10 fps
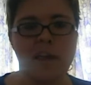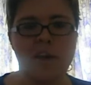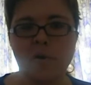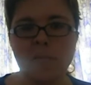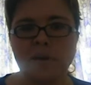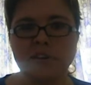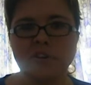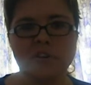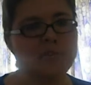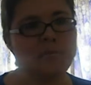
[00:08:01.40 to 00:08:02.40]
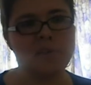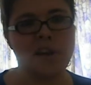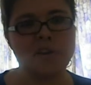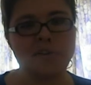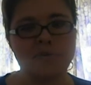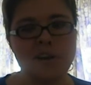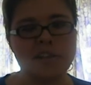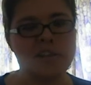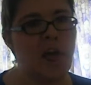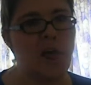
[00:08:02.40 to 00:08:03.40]
yeah, hope you enjoyed. Don't forget to
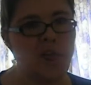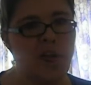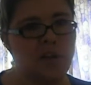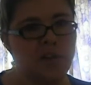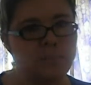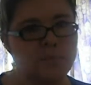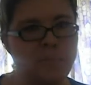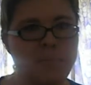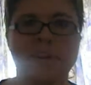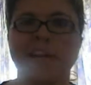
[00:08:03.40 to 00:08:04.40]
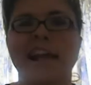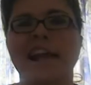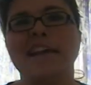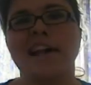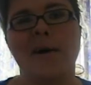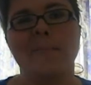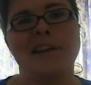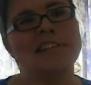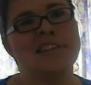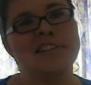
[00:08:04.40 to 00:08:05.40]
rate, thumbs up,
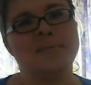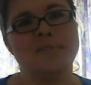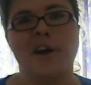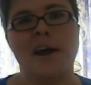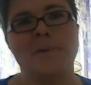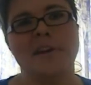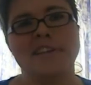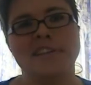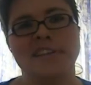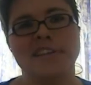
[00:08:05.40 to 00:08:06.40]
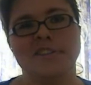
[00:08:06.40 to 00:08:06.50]
comment and subscribe. And I'll see